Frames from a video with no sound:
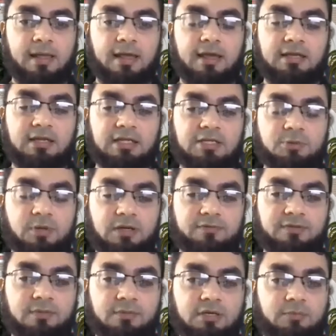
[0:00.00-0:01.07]
And each one of
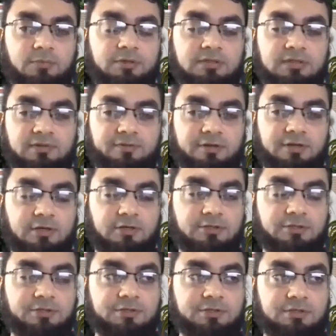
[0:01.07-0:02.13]
them come with different
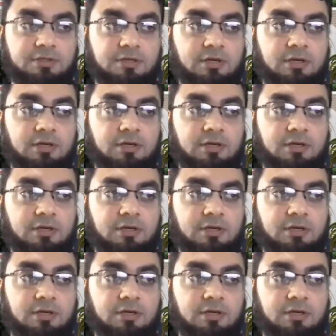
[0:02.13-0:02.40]
cultures.